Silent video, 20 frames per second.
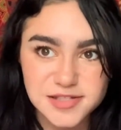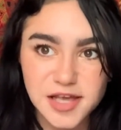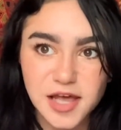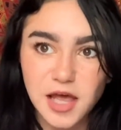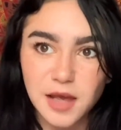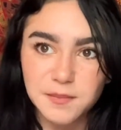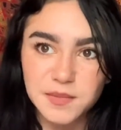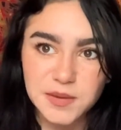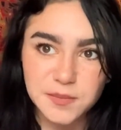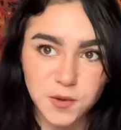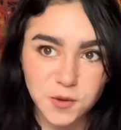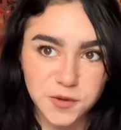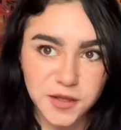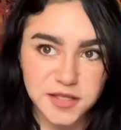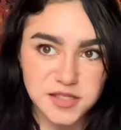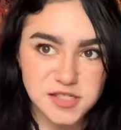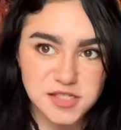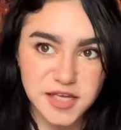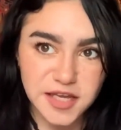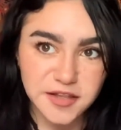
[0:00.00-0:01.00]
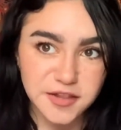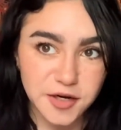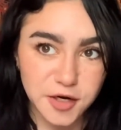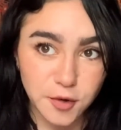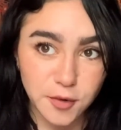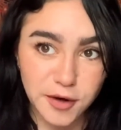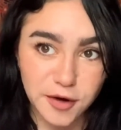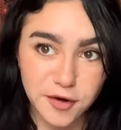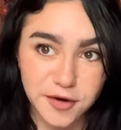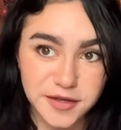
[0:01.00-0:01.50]
People that say that
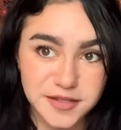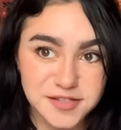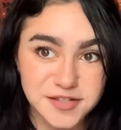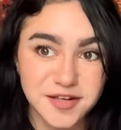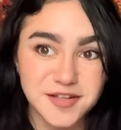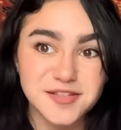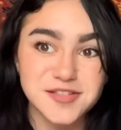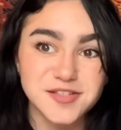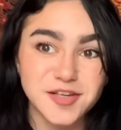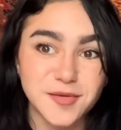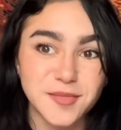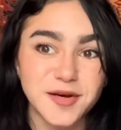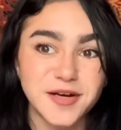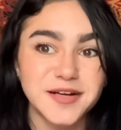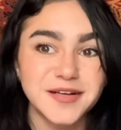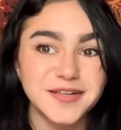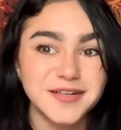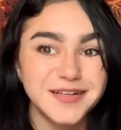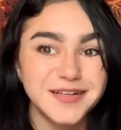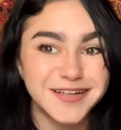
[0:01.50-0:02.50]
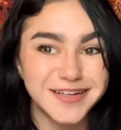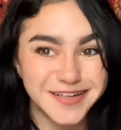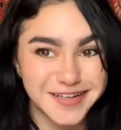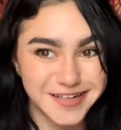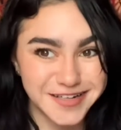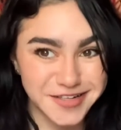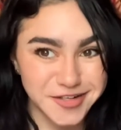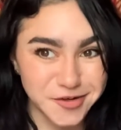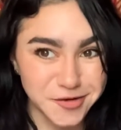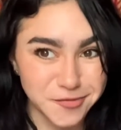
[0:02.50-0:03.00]
Aquarians aren't stubborn,
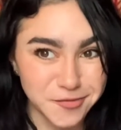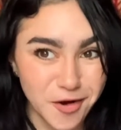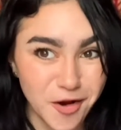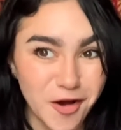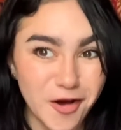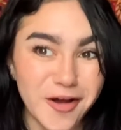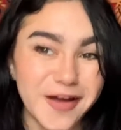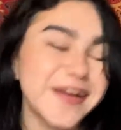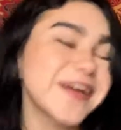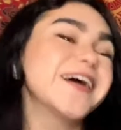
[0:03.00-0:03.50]
you're wrong.